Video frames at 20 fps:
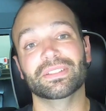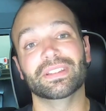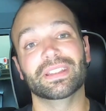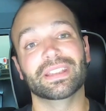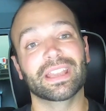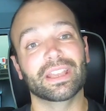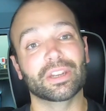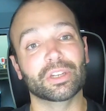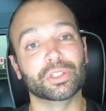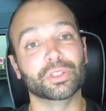
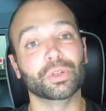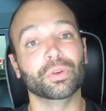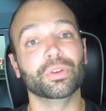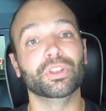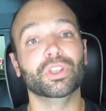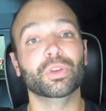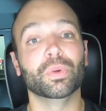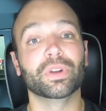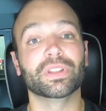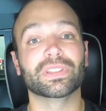and kind of show
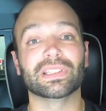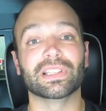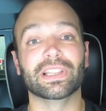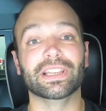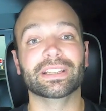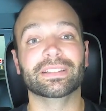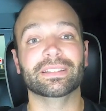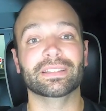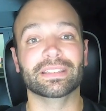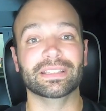you what it's
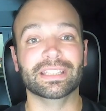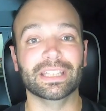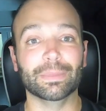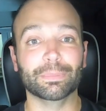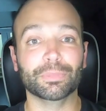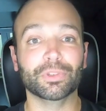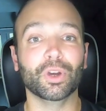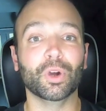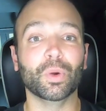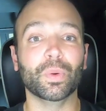like to
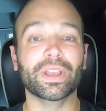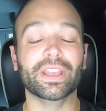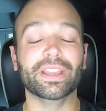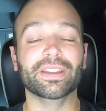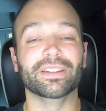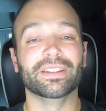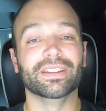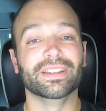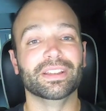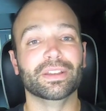tiptoe
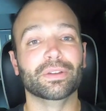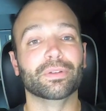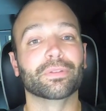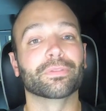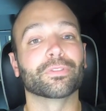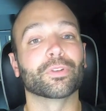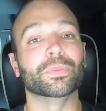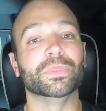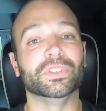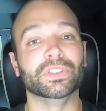in
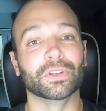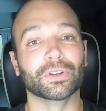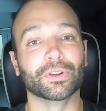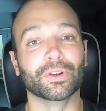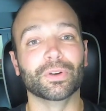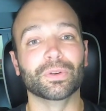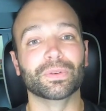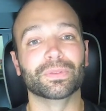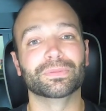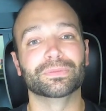from
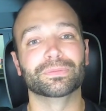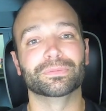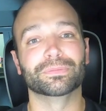zero